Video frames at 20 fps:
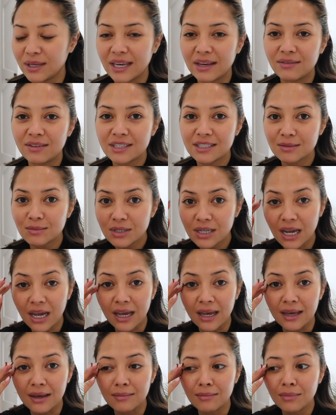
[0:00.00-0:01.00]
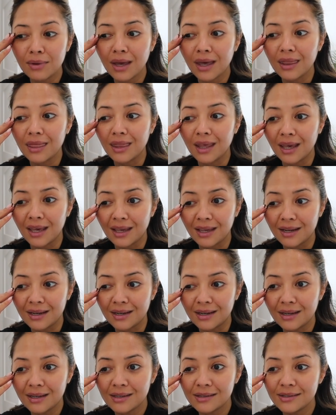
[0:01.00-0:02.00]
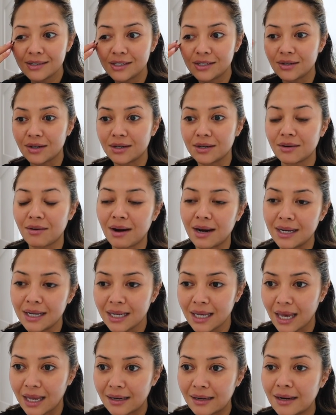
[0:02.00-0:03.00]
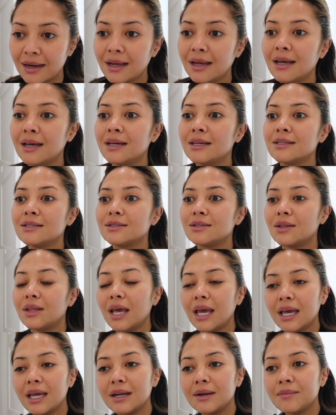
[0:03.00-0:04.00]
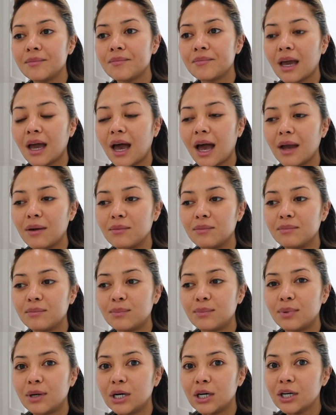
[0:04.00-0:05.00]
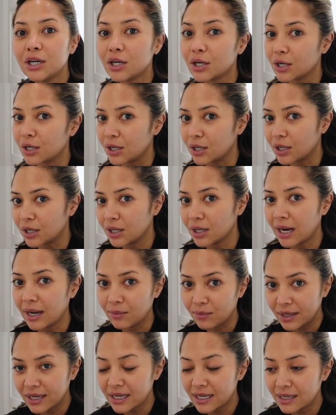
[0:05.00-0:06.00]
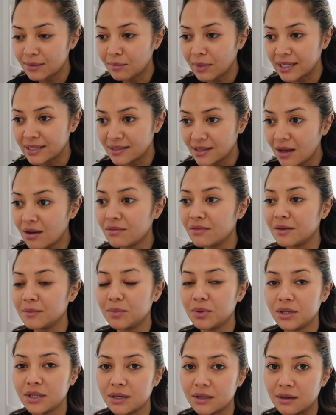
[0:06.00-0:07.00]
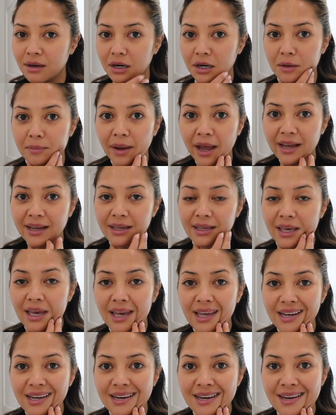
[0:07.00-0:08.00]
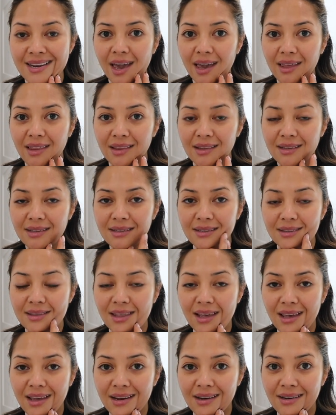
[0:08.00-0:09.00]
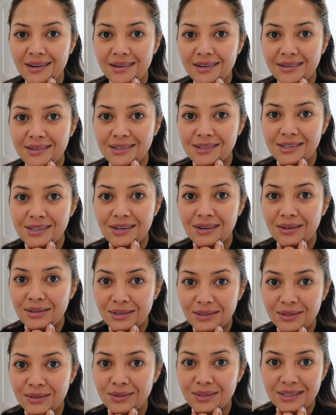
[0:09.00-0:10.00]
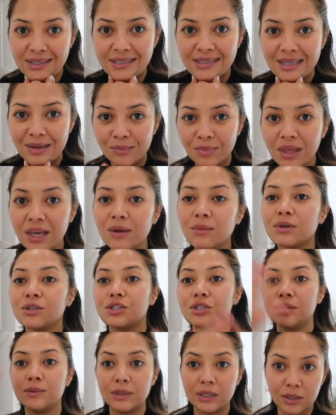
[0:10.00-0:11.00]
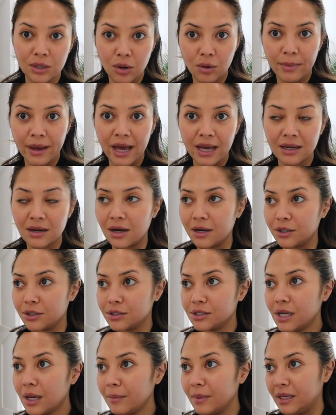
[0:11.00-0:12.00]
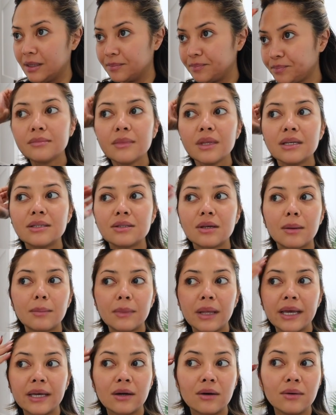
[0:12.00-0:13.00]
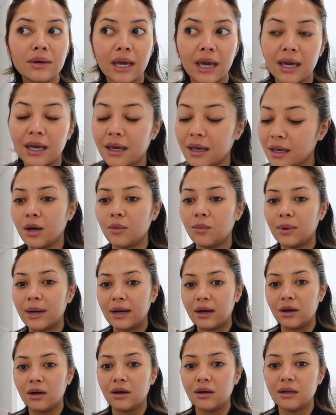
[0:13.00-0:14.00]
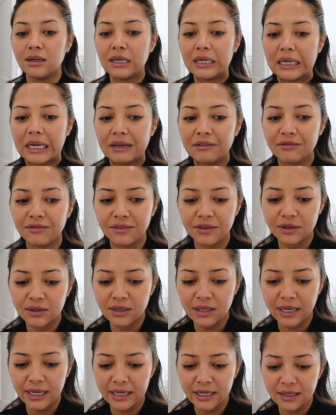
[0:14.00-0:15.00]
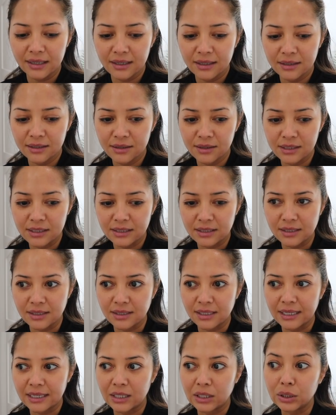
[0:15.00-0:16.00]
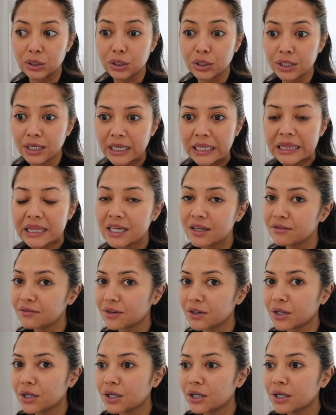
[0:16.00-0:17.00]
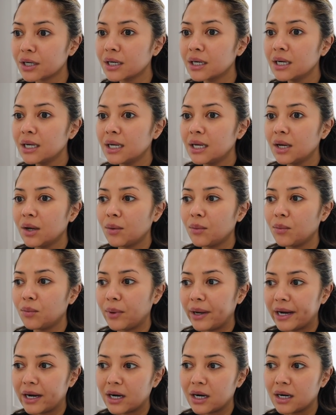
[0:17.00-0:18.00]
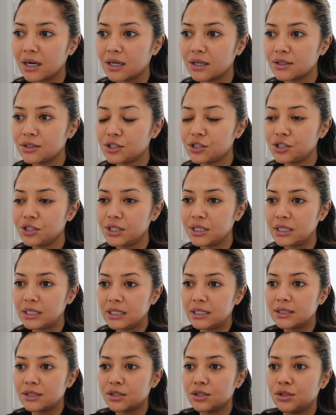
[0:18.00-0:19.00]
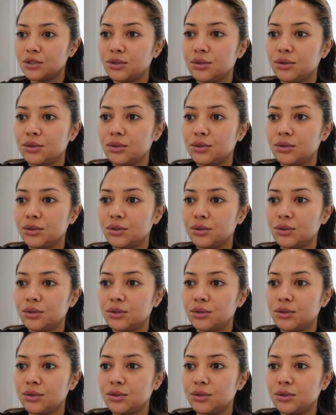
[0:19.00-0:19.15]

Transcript: we gave it some time, and then she started crying again. So then I went in myself and put her on her back again. And then she also did the same thing where she would go back on her tummy. So I'm like, okay, well, I feel like this is like a learning thing for her where she needs